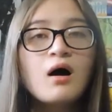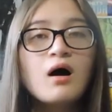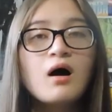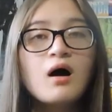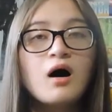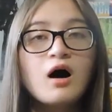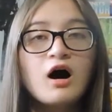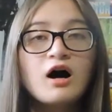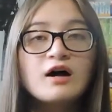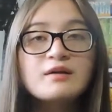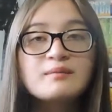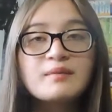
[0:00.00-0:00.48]

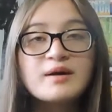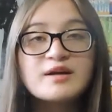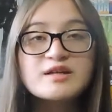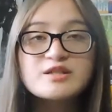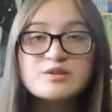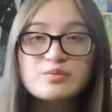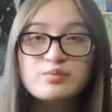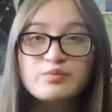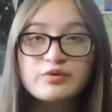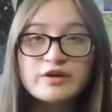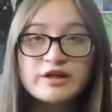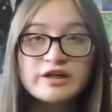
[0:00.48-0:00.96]
on my
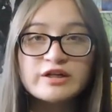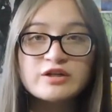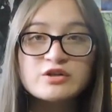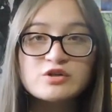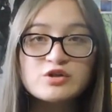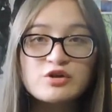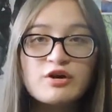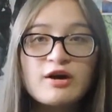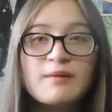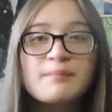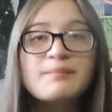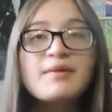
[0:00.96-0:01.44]
spring
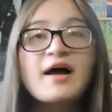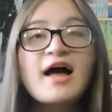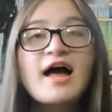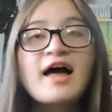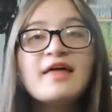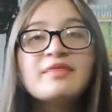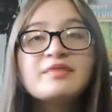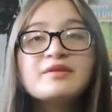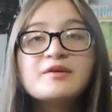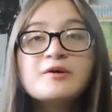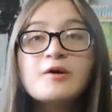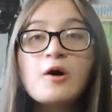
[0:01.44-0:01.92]
trip,
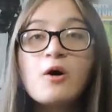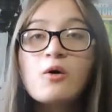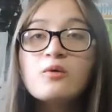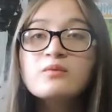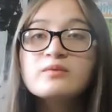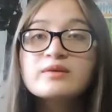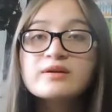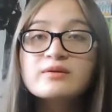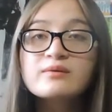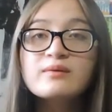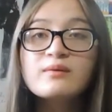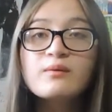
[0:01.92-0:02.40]
and the
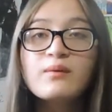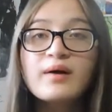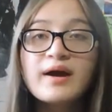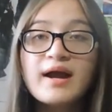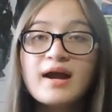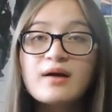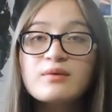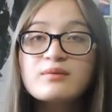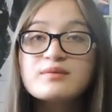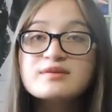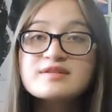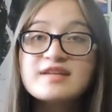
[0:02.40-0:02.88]
only way
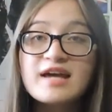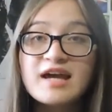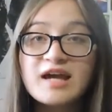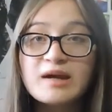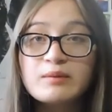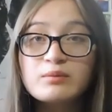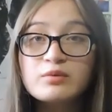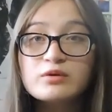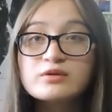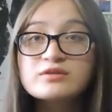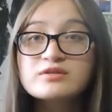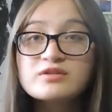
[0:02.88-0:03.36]
I was
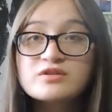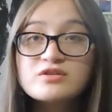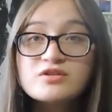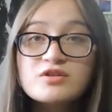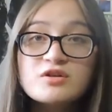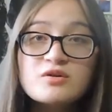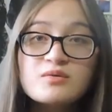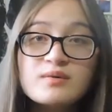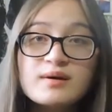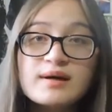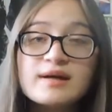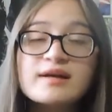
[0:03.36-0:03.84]
able to
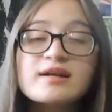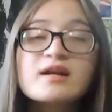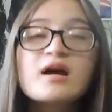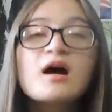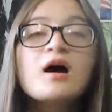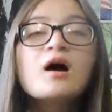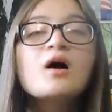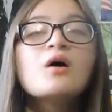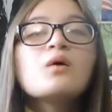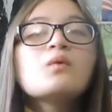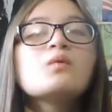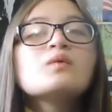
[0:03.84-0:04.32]
do it
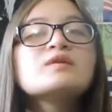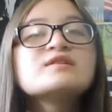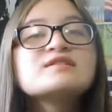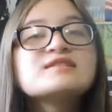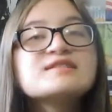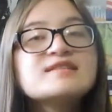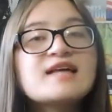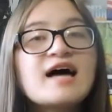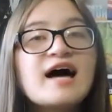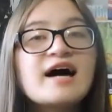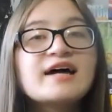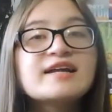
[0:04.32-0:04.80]

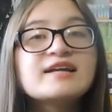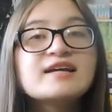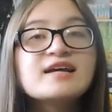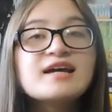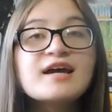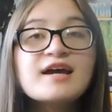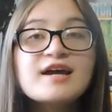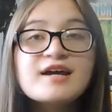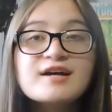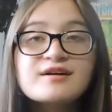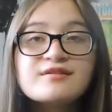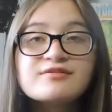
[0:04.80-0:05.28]
was that
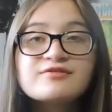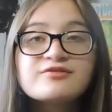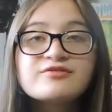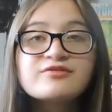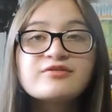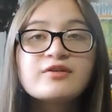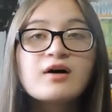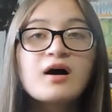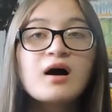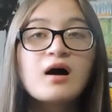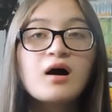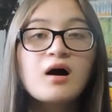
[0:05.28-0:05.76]
if
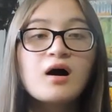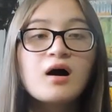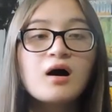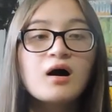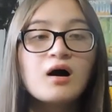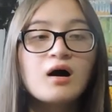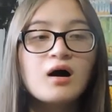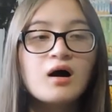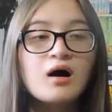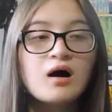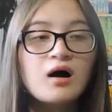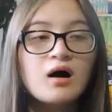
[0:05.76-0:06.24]

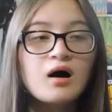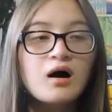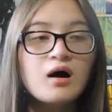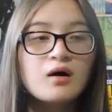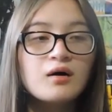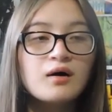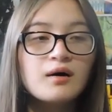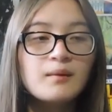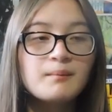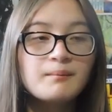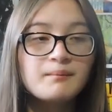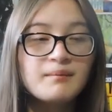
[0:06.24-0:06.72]

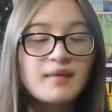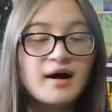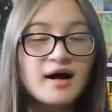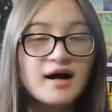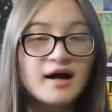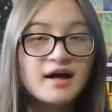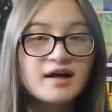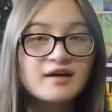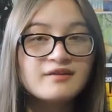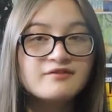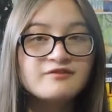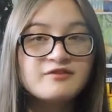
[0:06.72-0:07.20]

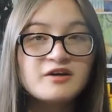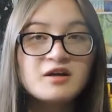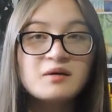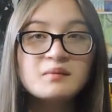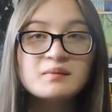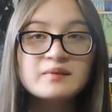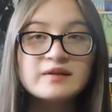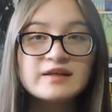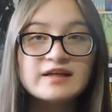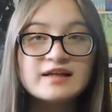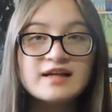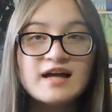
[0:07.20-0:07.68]
my
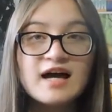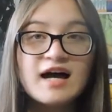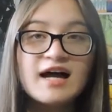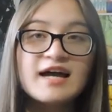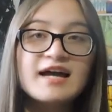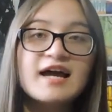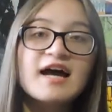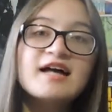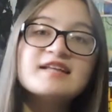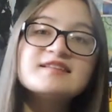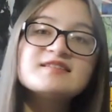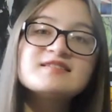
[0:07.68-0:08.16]
family and I
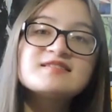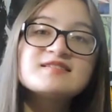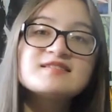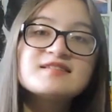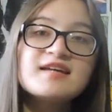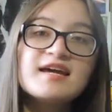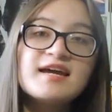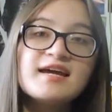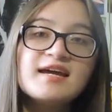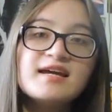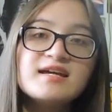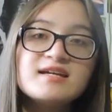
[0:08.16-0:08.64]
had
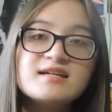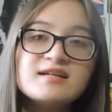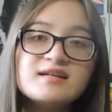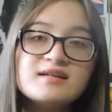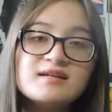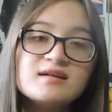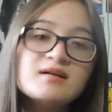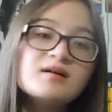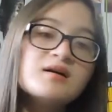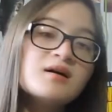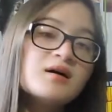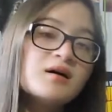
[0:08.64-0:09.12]

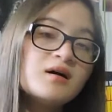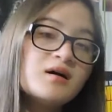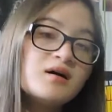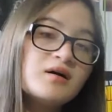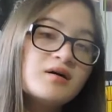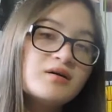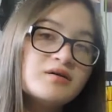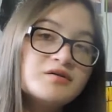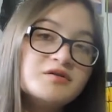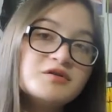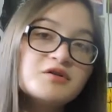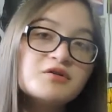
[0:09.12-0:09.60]
stayed
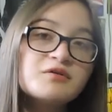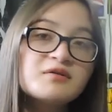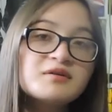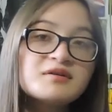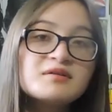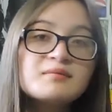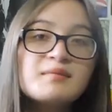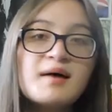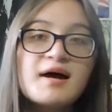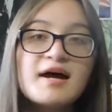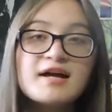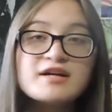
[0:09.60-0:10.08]

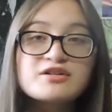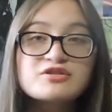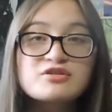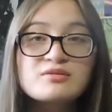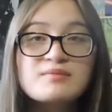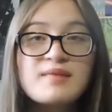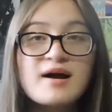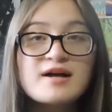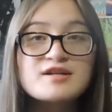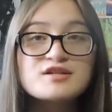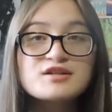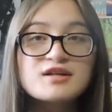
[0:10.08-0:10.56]
during the extra
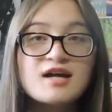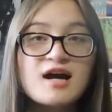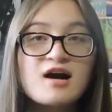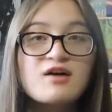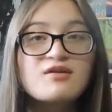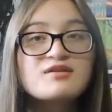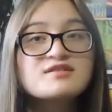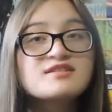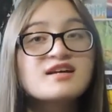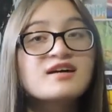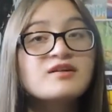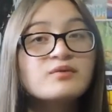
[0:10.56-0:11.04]
magic
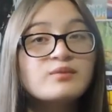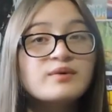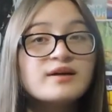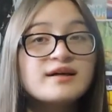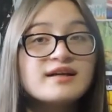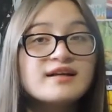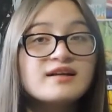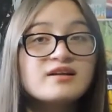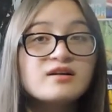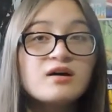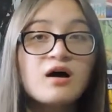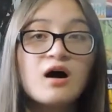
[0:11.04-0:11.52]
hours and we
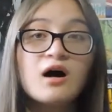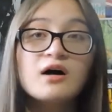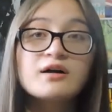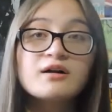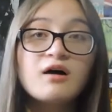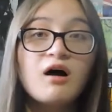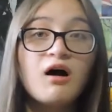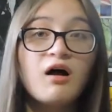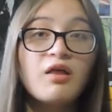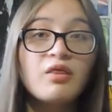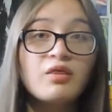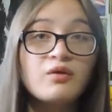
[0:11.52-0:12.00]
had gone
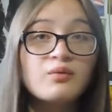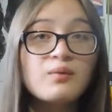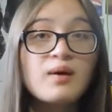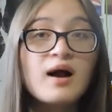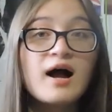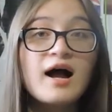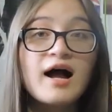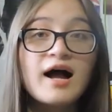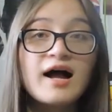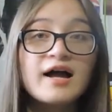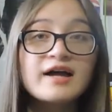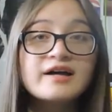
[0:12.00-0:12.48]
on the
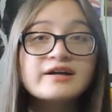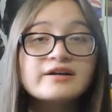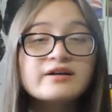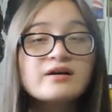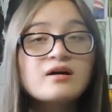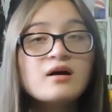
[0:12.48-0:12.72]
ride